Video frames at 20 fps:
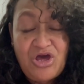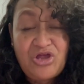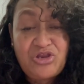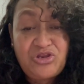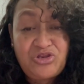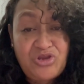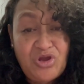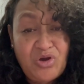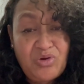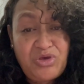
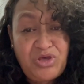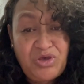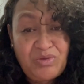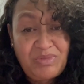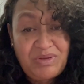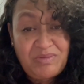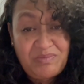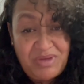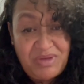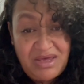No
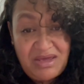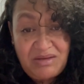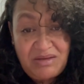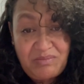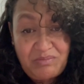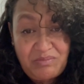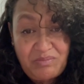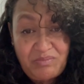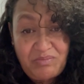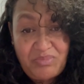human
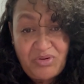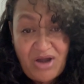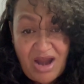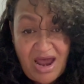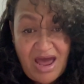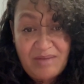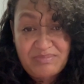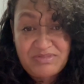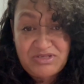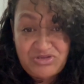being
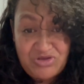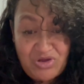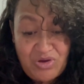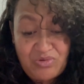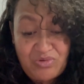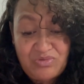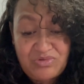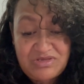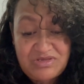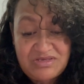perhaps
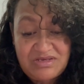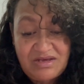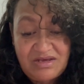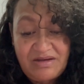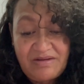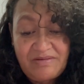knows.